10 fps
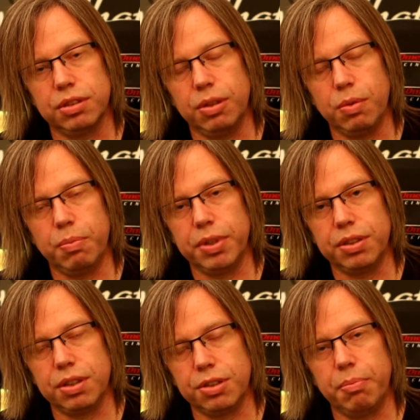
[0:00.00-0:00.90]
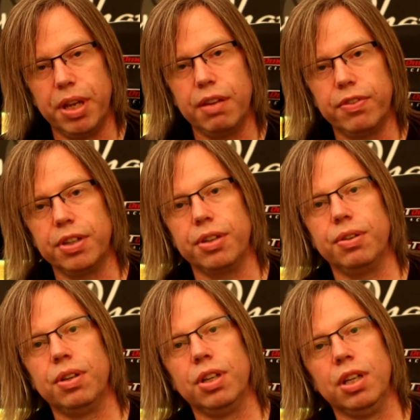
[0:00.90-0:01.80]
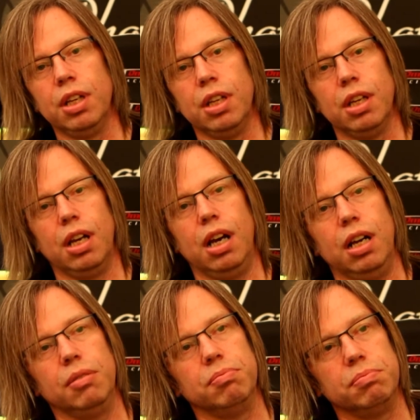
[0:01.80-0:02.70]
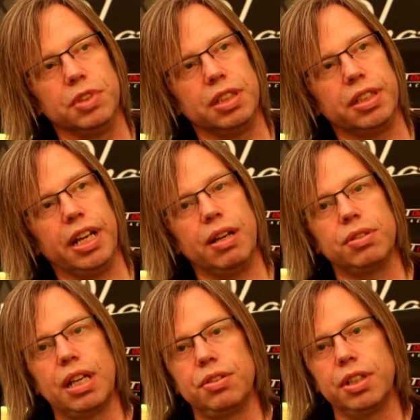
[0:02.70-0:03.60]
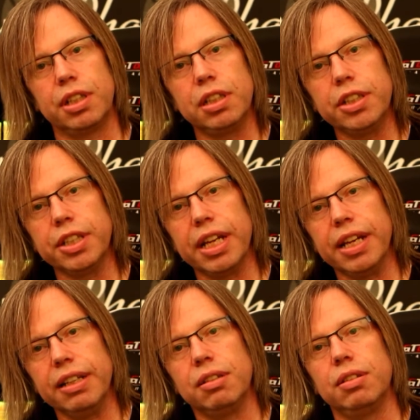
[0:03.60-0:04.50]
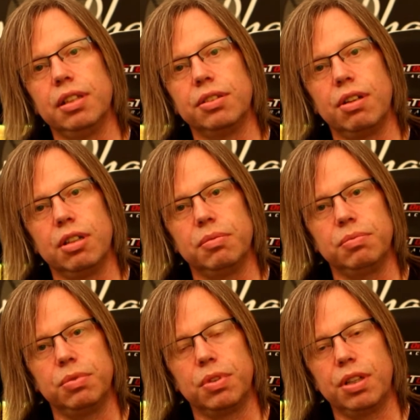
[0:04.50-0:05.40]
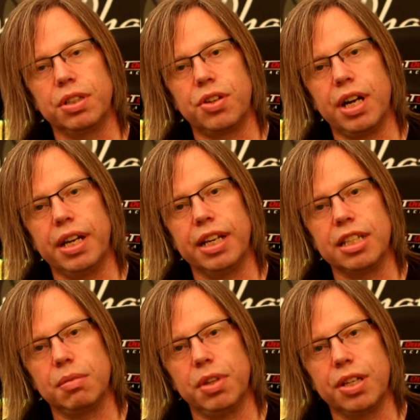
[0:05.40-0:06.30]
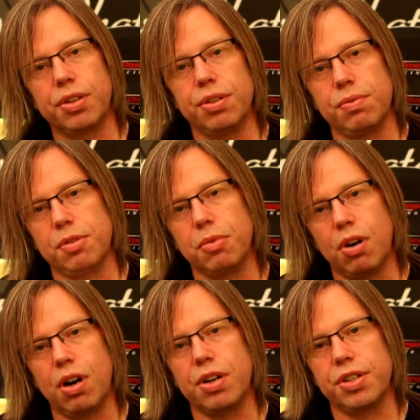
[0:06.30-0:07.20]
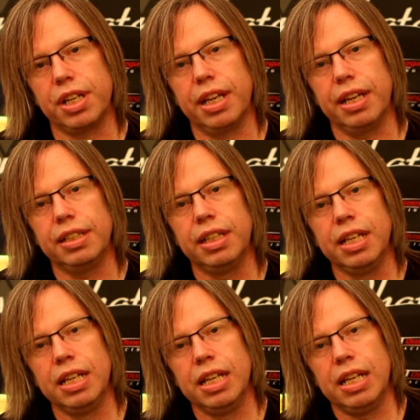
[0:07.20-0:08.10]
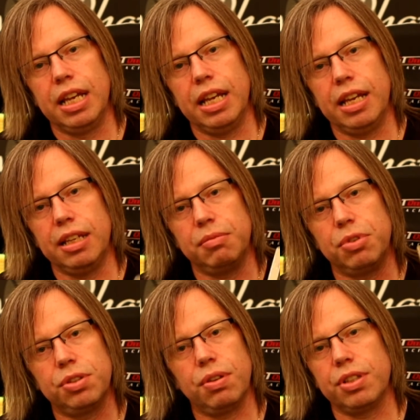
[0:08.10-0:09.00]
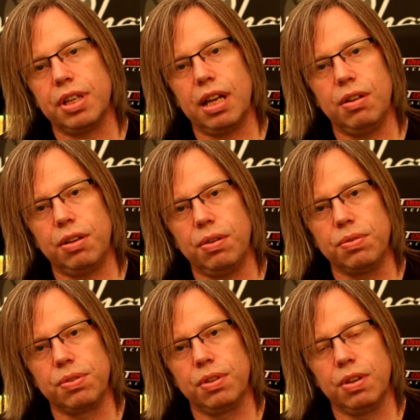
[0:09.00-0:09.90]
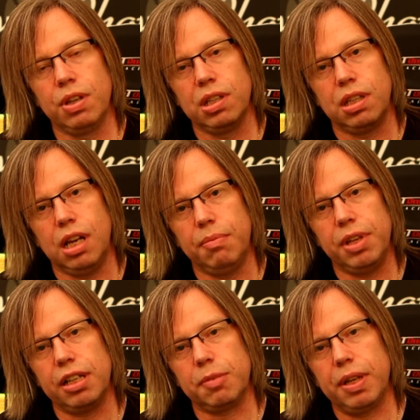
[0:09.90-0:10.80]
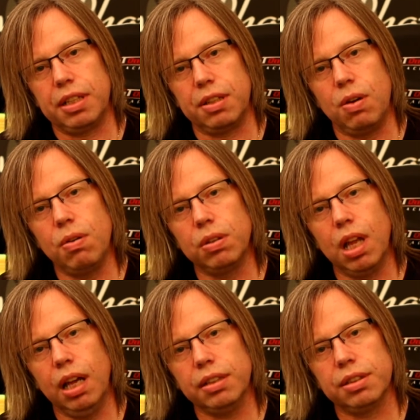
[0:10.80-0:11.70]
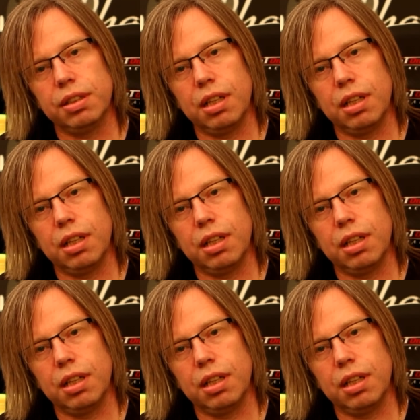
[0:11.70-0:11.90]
won't be such a bad video. And today it was actually a clear day. We're going to try and get some light trails with some cars again, and we're just going to see how it goes. I'm not expecting a whole lot,